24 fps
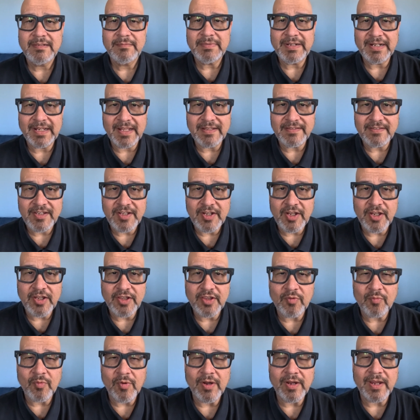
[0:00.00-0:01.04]
But continue
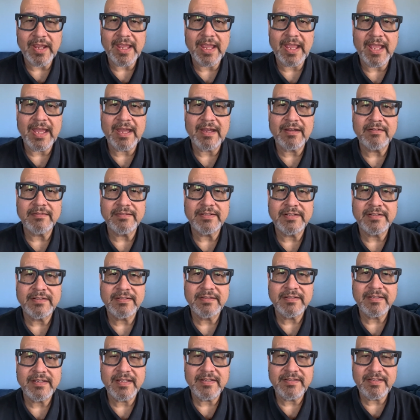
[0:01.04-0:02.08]
the working out,
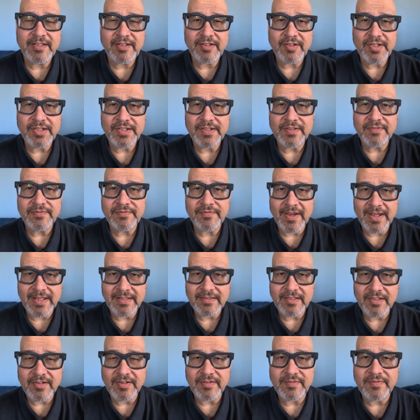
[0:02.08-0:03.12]
continue to
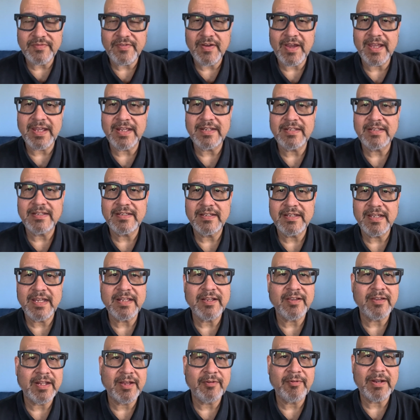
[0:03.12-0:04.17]
fight the good fight,
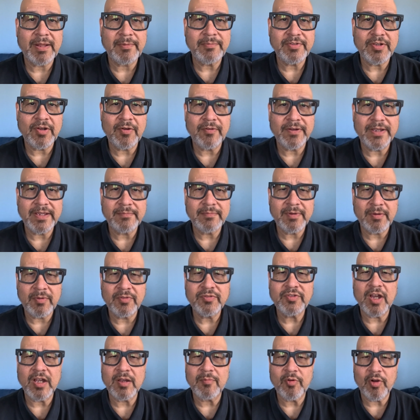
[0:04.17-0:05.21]
and get what I'm going. But we'll
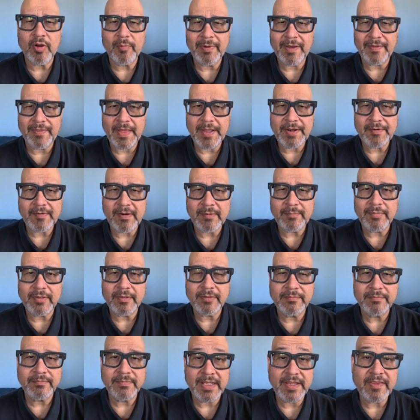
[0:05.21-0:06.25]
talk more about that at
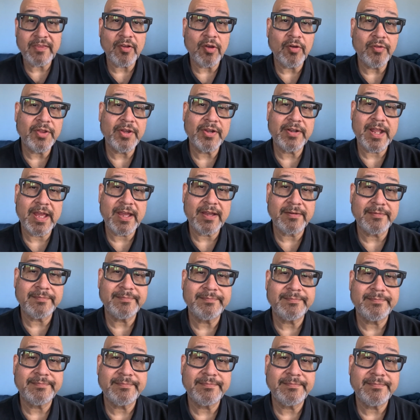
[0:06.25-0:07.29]
Rumble. Let's go there now.
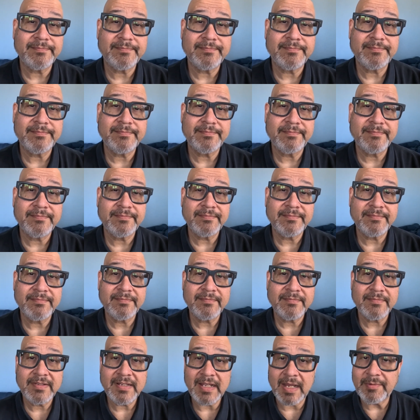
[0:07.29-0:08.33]

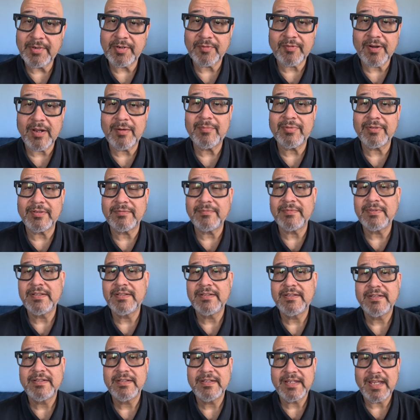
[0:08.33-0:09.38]
Come to Rumble
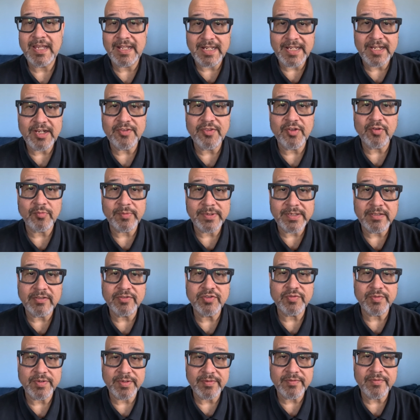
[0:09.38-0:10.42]
and hear the real
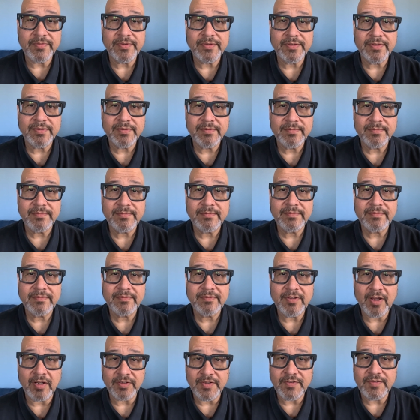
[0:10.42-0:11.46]
truth.
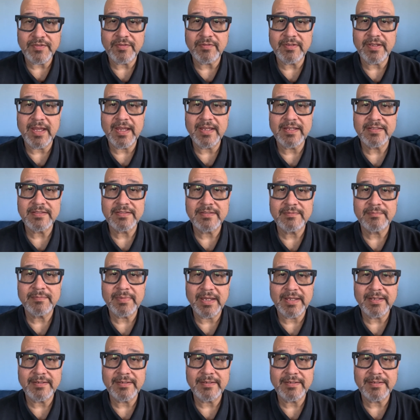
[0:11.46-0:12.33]
Talk to you soon, guys.